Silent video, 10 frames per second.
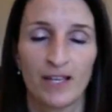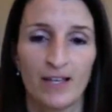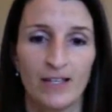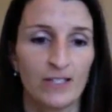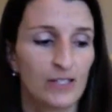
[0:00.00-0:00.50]

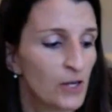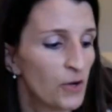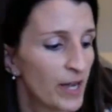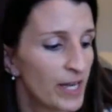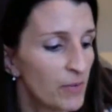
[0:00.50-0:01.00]

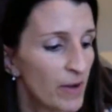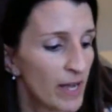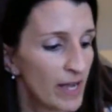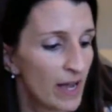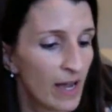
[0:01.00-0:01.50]
So
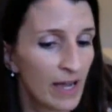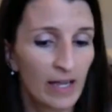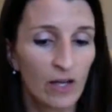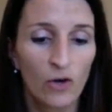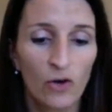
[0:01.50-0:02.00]
anyway, I
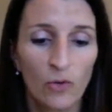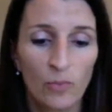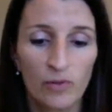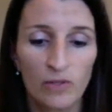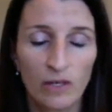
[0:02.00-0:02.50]
hope
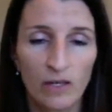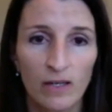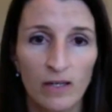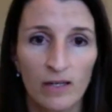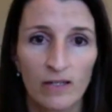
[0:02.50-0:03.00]

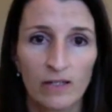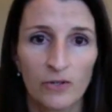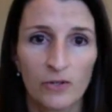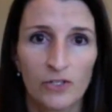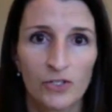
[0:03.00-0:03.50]

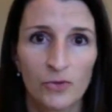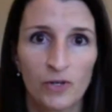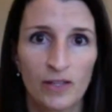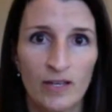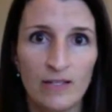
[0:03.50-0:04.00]
you
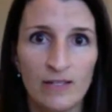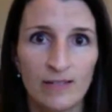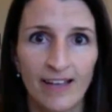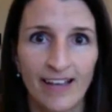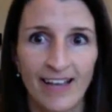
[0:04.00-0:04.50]
enjoyed this
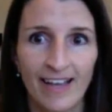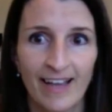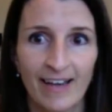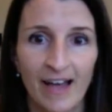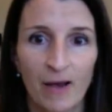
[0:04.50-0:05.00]

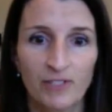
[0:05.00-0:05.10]
and I will see you